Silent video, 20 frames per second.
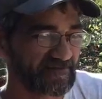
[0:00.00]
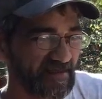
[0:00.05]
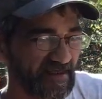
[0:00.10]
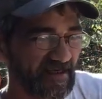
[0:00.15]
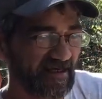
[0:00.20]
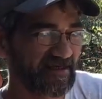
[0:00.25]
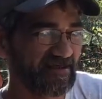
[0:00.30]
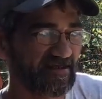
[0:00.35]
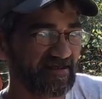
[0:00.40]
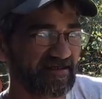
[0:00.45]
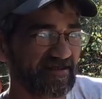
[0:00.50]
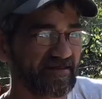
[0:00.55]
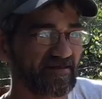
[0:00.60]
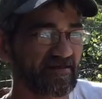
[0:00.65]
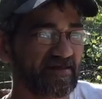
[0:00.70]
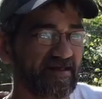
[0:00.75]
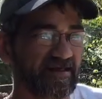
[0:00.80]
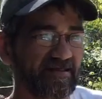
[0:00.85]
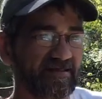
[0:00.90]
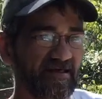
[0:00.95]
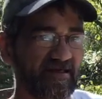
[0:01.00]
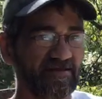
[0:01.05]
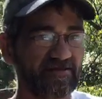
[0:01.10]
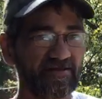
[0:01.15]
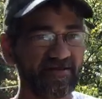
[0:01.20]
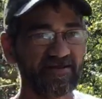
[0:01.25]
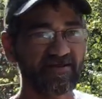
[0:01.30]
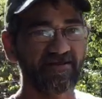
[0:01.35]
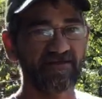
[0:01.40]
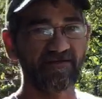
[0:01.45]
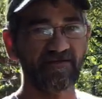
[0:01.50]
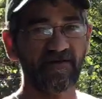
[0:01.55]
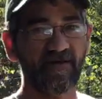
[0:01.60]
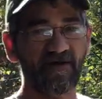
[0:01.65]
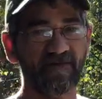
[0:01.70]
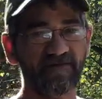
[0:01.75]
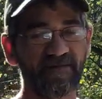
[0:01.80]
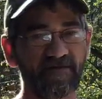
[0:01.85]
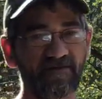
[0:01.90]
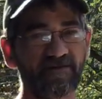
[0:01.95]
Yeah, you can still get it done. You can do
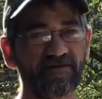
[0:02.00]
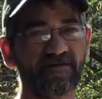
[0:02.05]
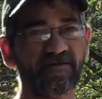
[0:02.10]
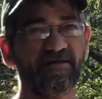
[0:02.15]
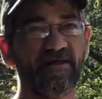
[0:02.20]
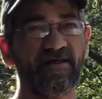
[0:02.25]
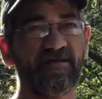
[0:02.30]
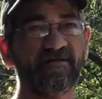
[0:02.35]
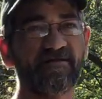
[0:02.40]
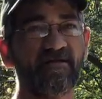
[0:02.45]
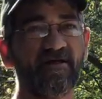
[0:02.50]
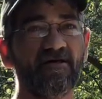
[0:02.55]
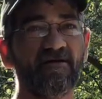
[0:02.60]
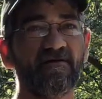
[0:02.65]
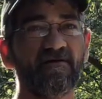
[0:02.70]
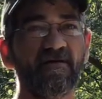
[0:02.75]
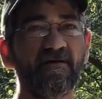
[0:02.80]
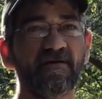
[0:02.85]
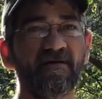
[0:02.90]
a bit with a chainsaw.